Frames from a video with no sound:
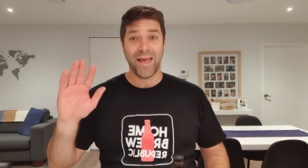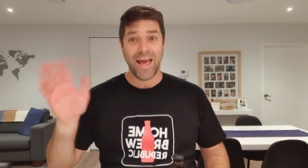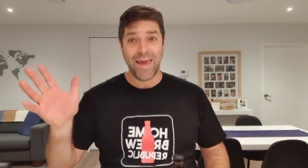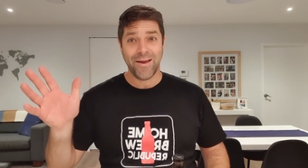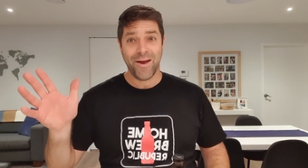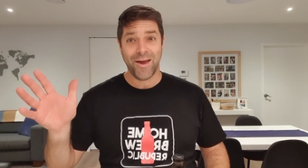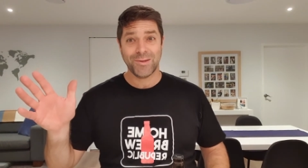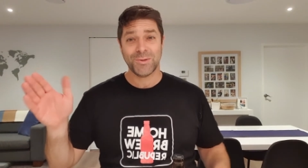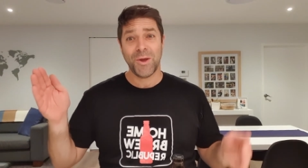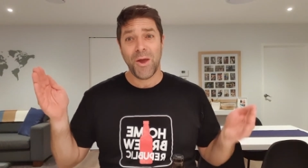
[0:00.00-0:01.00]
Hey
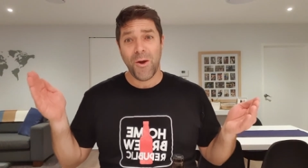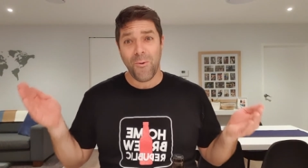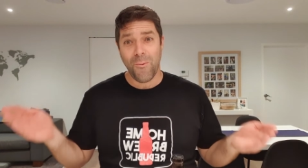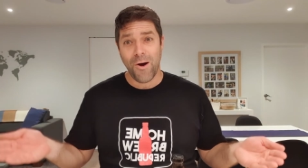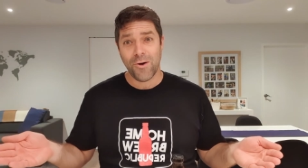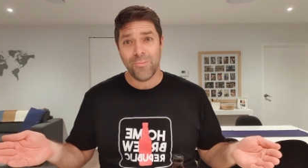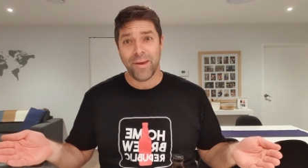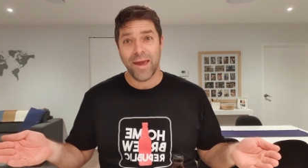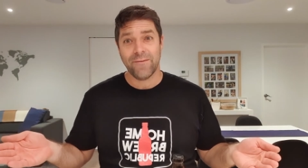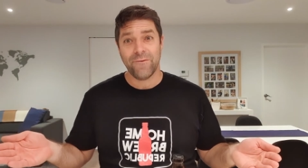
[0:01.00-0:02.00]
guys, welcome
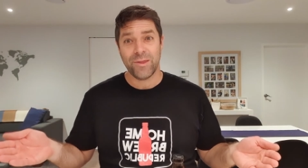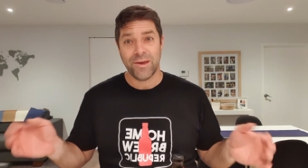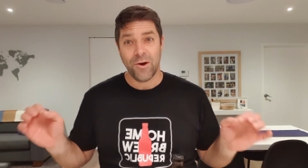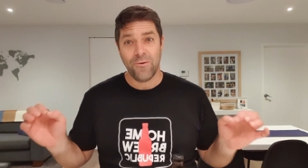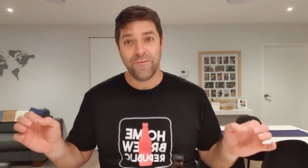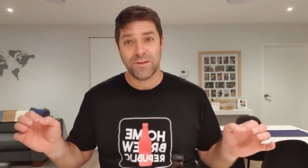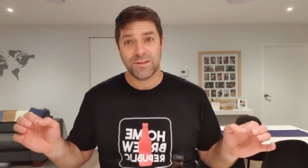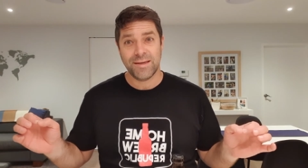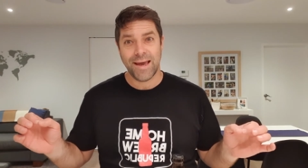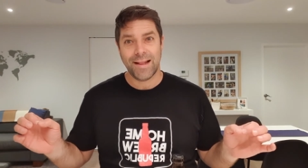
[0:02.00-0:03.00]
back for the
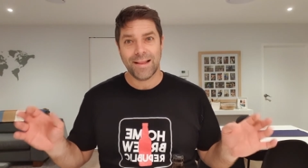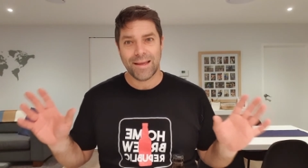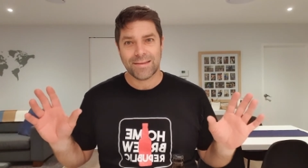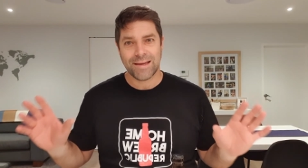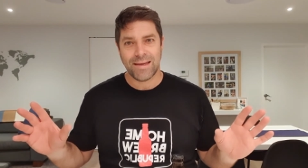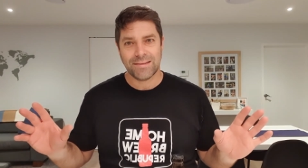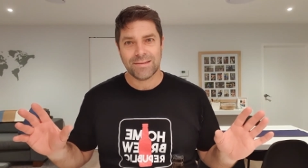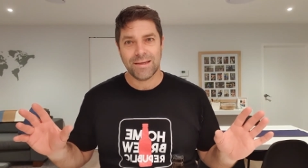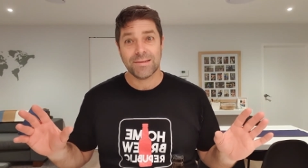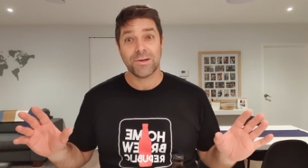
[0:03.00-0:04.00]
official taste
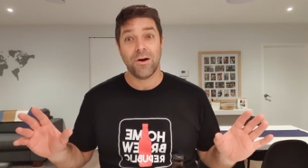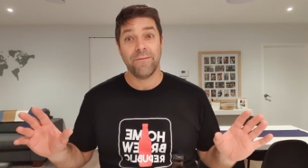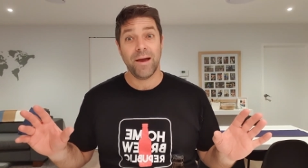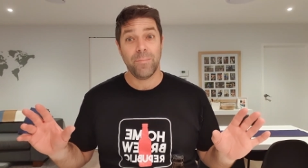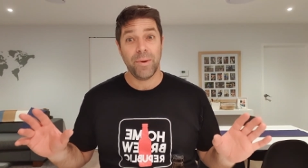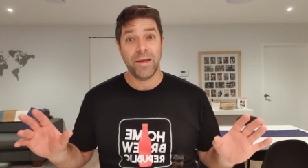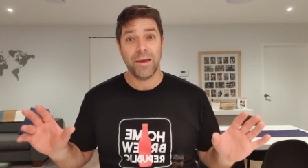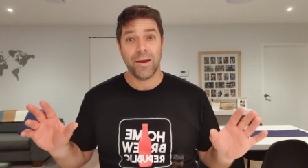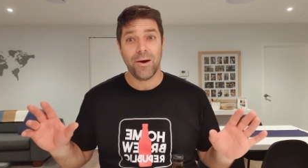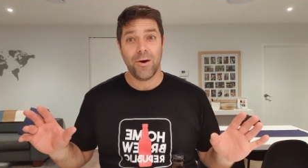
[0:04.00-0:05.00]
test of our
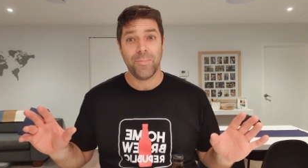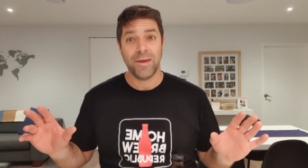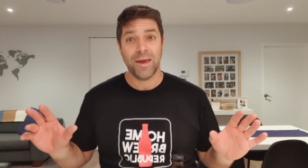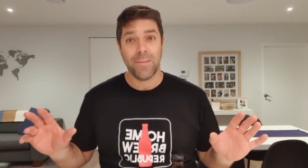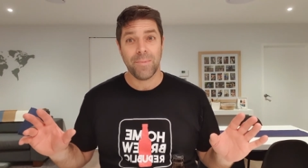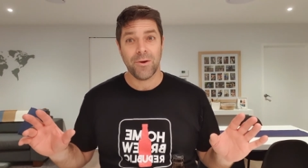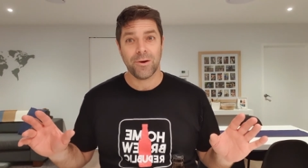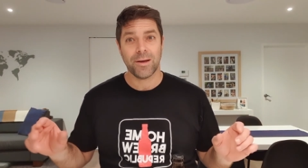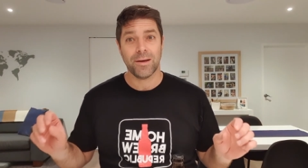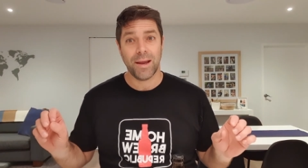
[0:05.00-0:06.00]
big hoppy
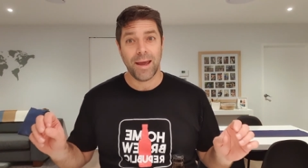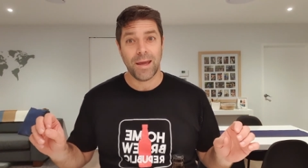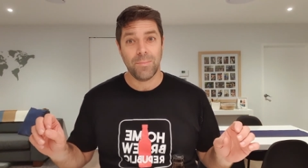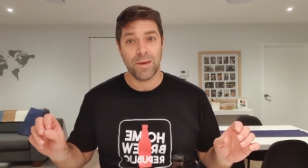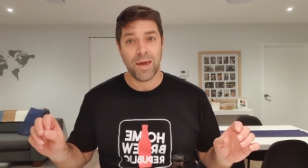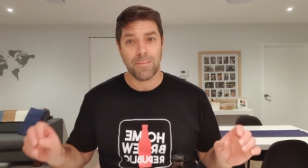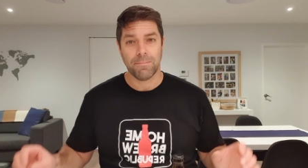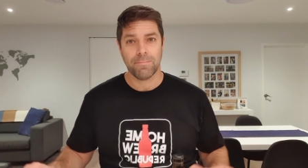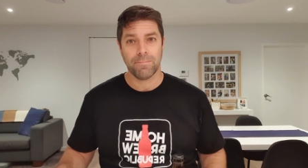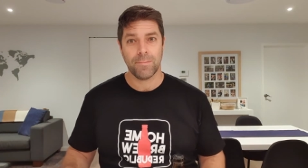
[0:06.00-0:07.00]
American APA.
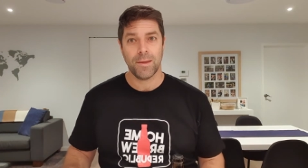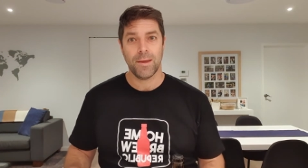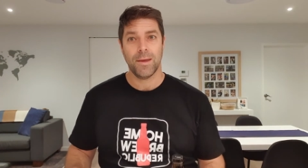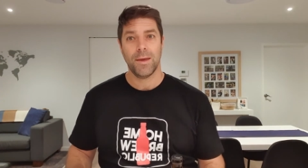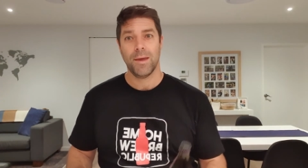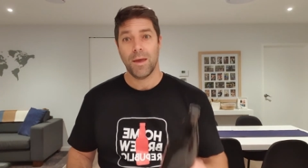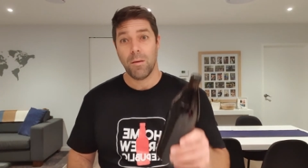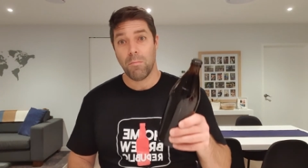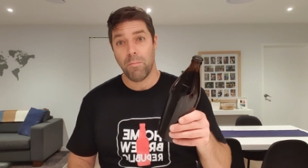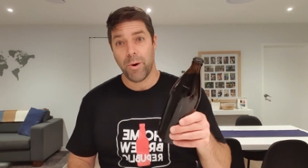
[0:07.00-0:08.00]

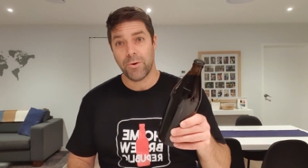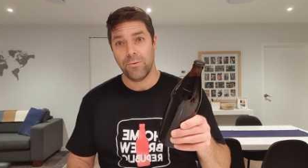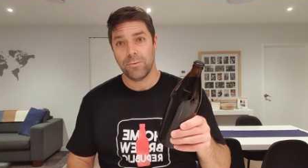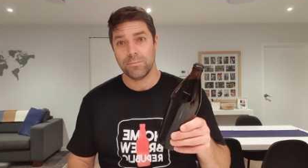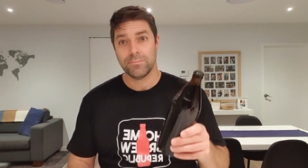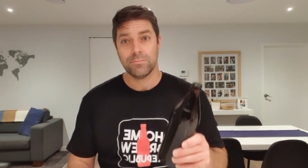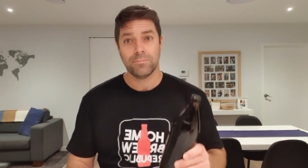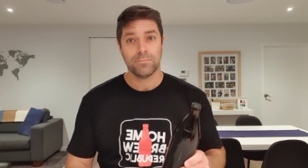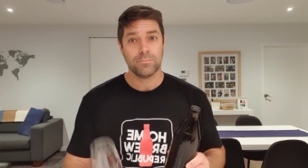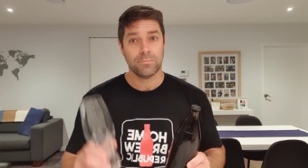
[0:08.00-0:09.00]
Bottle,
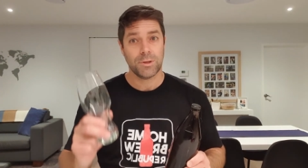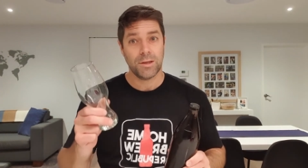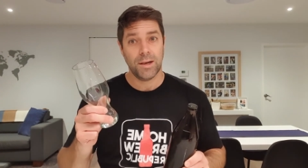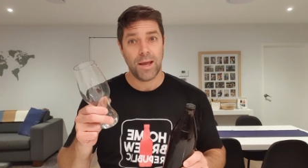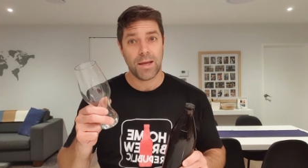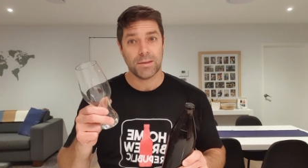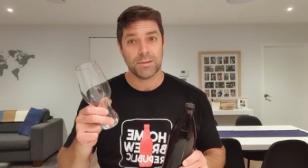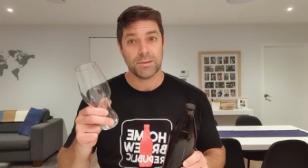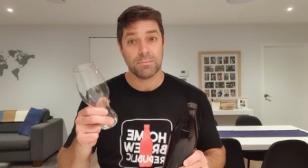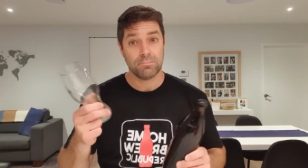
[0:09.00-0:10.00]

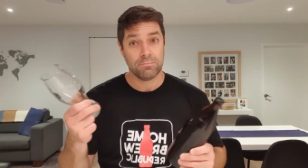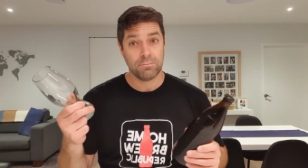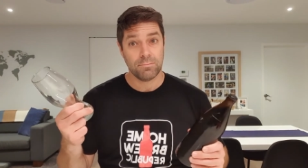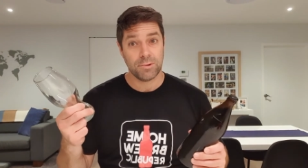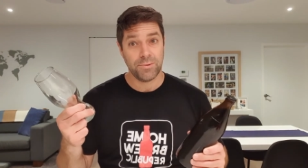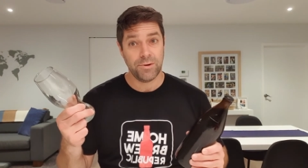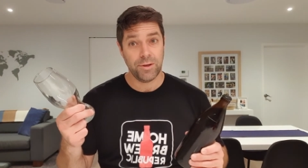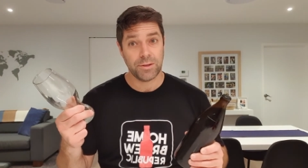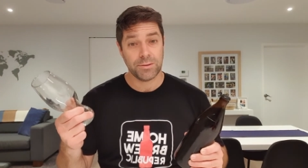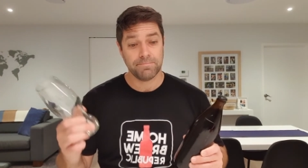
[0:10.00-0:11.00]
glass. Should we do
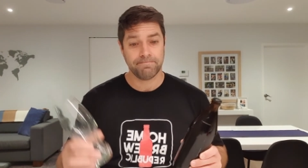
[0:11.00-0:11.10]
this?